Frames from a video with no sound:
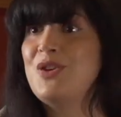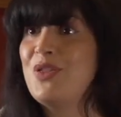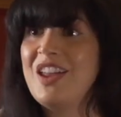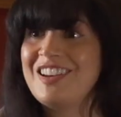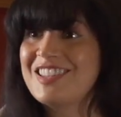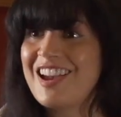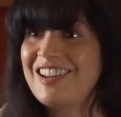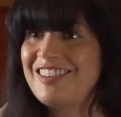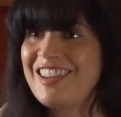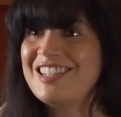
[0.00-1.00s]
new things
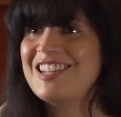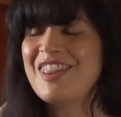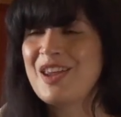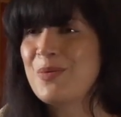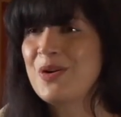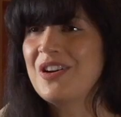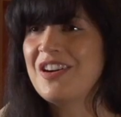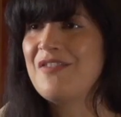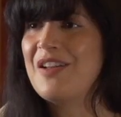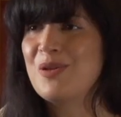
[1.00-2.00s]
that they didn't think were
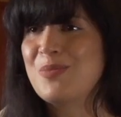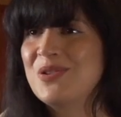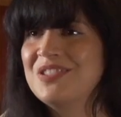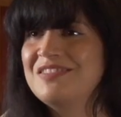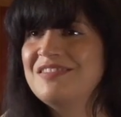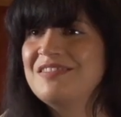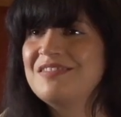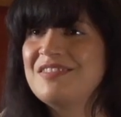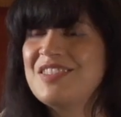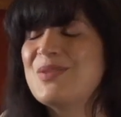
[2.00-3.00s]
available.
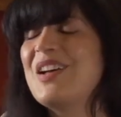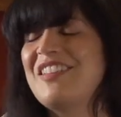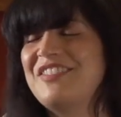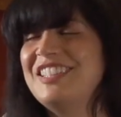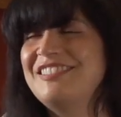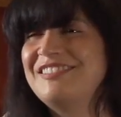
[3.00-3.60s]
So I love it.